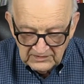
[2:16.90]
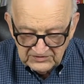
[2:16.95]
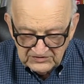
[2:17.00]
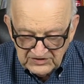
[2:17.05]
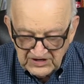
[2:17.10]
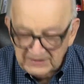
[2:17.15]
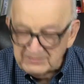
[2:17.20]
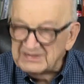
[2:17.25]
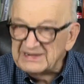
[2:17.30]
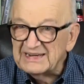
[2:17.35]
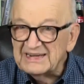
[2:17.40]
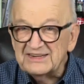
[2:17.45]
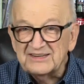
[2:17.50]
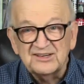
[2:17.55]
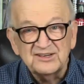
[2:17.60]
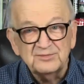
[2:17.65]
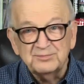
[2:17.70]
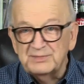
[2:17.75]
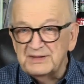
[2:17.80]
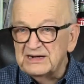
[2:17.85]
Jamie Lynn
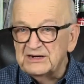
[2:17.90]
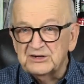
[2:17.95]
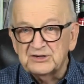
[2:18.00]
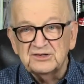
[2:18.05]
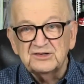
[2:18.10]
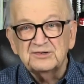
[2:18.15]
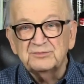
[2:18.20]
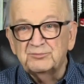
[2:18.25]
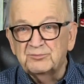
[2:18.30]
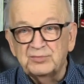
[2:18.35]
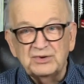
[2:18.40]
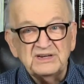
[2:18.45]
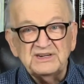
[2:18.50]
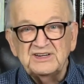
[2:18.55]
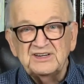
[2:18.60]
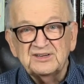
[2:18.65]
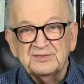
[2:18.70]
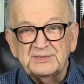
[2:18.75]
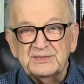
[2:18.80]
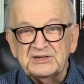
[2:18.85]
Spears,
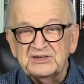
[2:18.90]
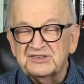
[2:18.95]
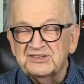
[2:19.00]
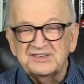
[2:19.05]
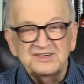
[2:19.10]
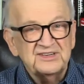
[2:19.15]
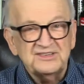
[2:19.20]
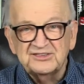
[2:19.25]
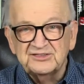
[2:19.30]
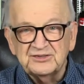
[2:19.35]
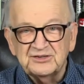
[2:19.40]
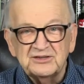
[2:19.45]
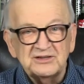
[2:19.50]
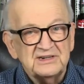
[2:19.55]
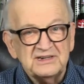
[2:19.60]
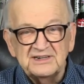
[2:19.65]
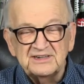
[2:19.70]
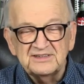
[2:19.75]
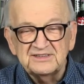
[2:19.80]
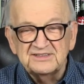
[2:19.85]
Britney Spears' sister,
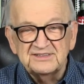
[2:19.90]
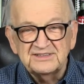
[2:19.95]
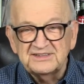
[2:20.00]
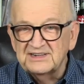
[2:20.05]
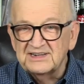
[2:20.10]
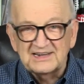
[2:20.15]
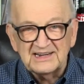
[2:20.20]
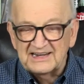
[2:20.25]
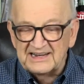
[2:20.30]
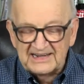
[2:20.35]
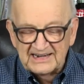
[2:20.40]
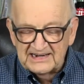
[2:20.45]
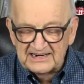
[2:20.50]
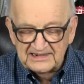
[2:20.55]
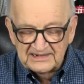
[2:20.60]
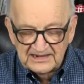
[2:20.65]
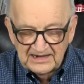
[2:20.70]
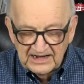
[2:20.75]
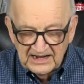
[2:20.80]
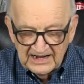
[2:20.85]
is still in it.